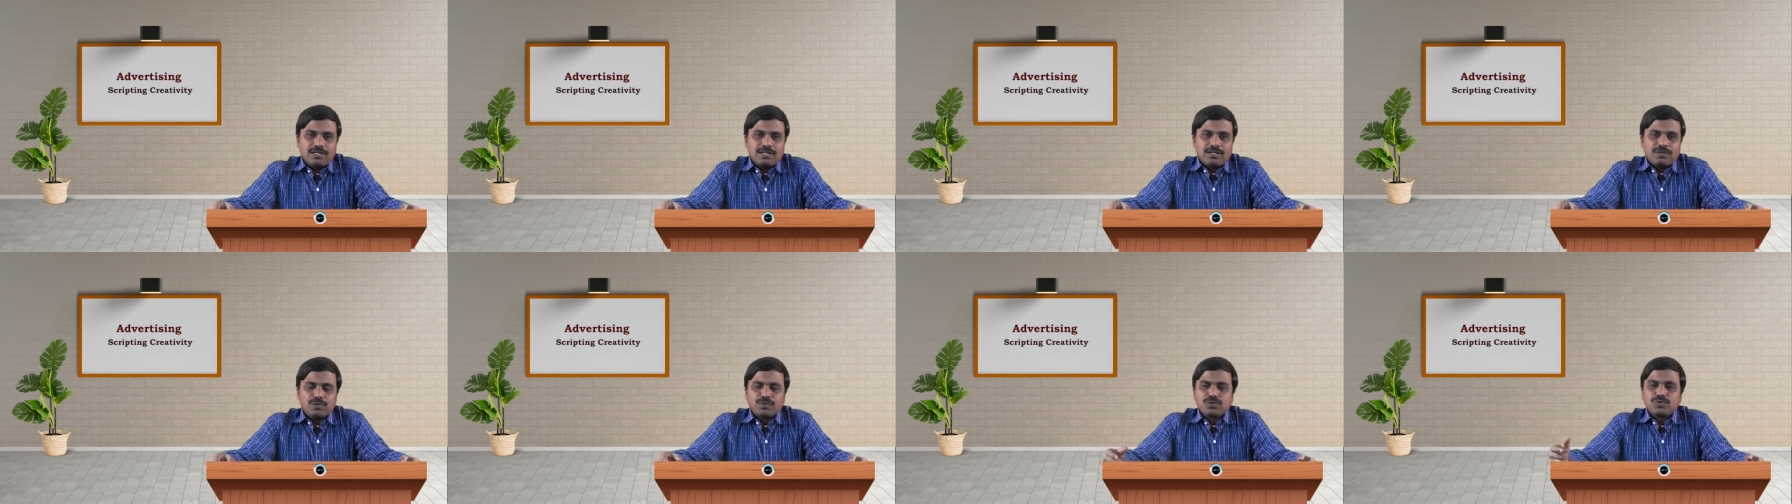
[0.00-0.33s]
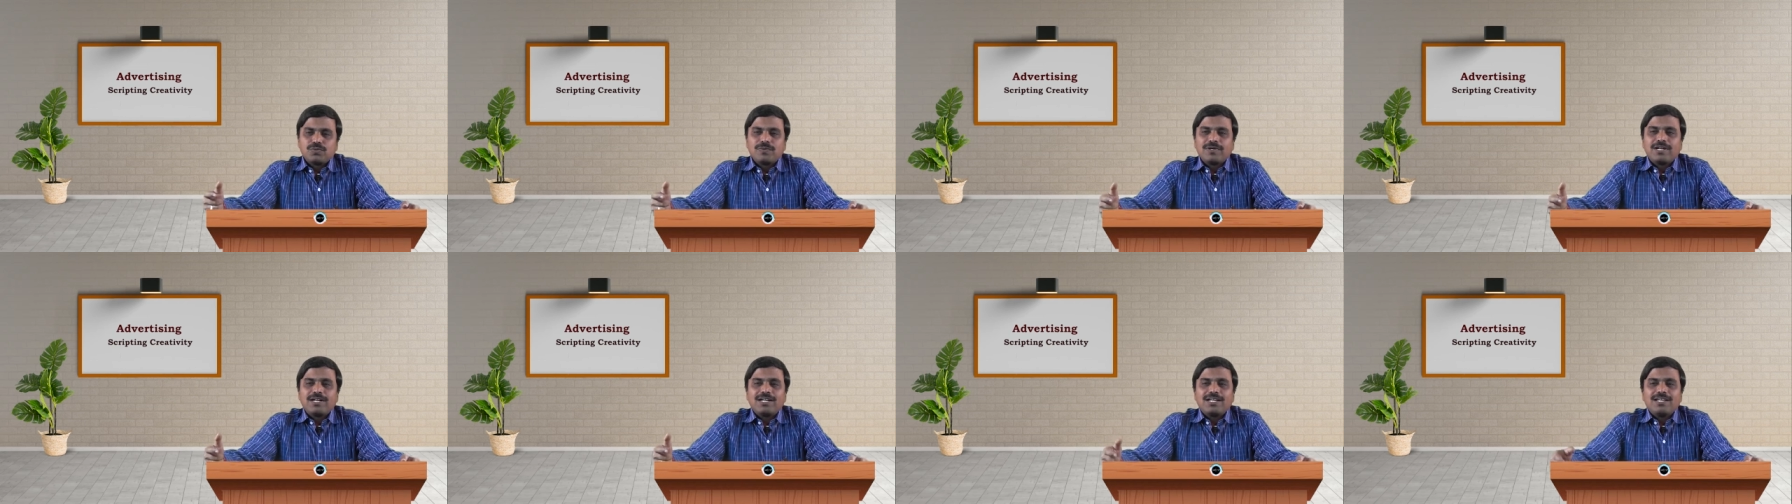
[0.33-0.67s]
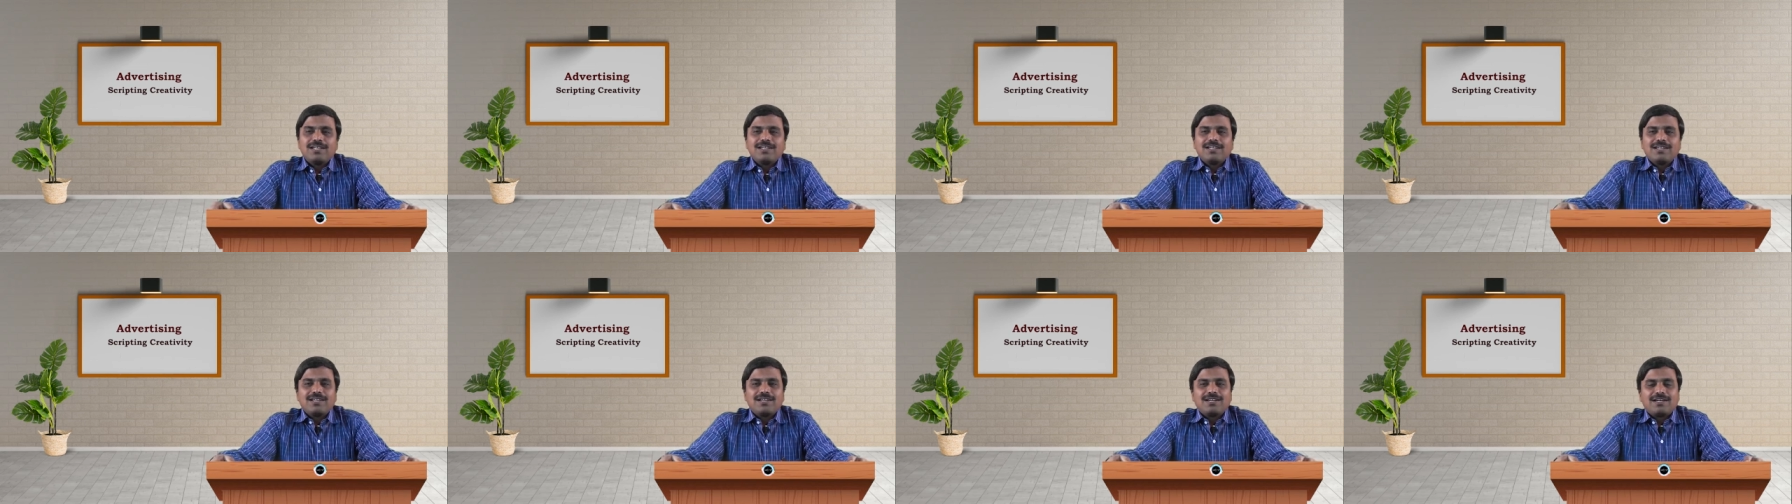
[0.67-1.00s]

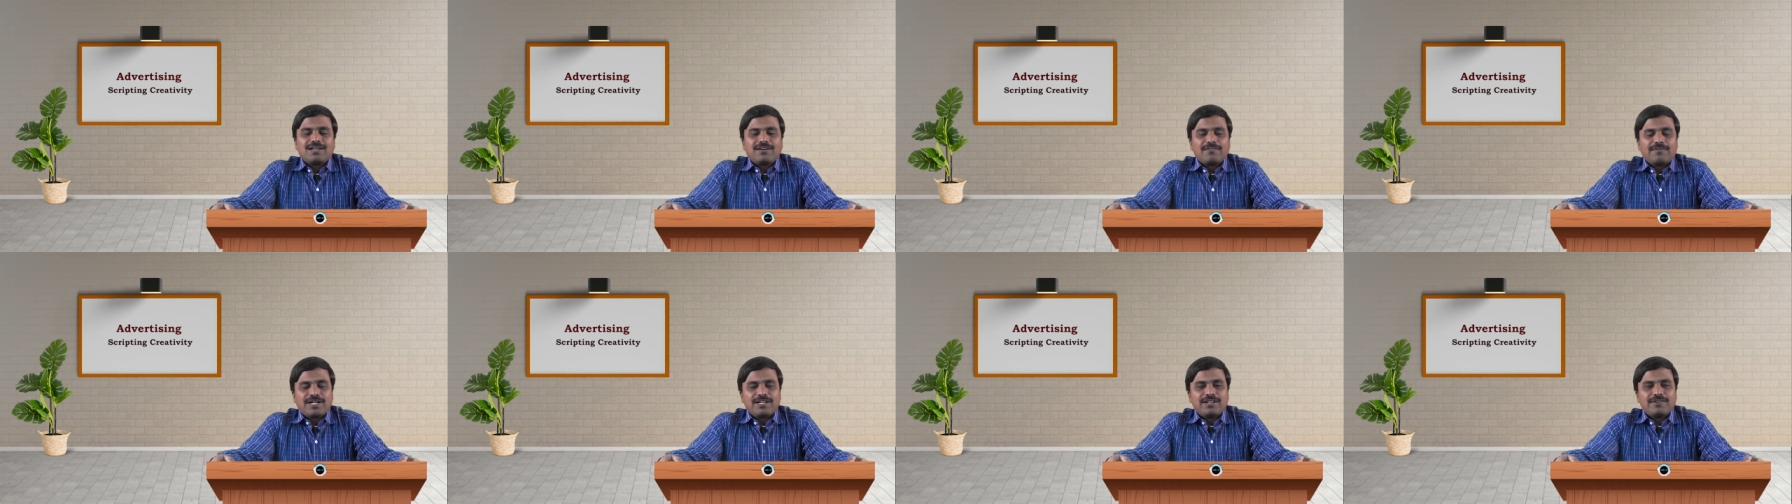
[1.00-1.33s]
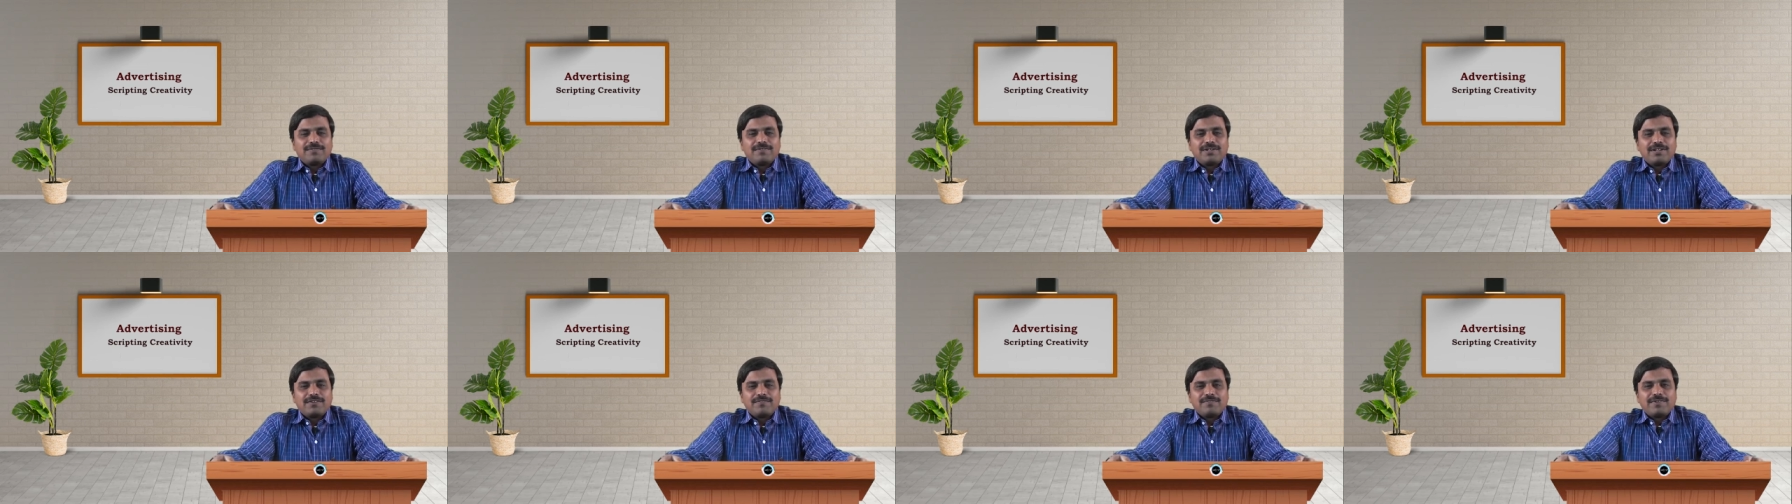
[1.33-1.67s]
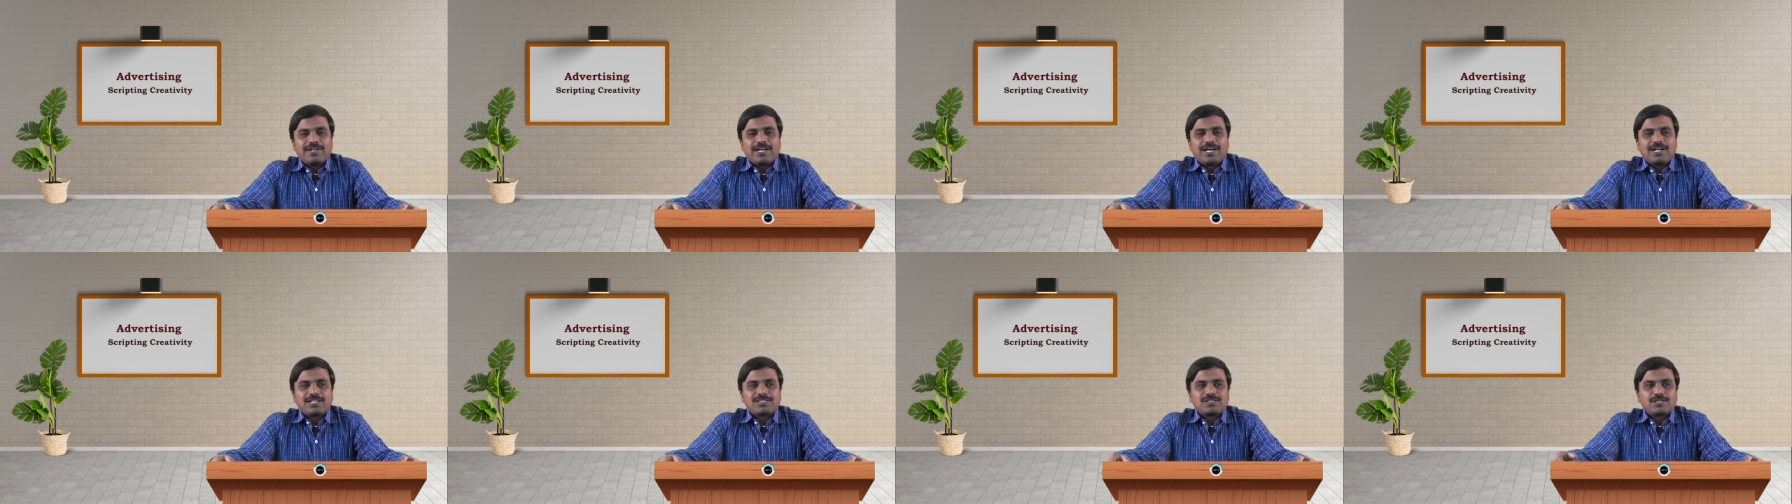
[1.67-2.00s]
Usually, whenever we are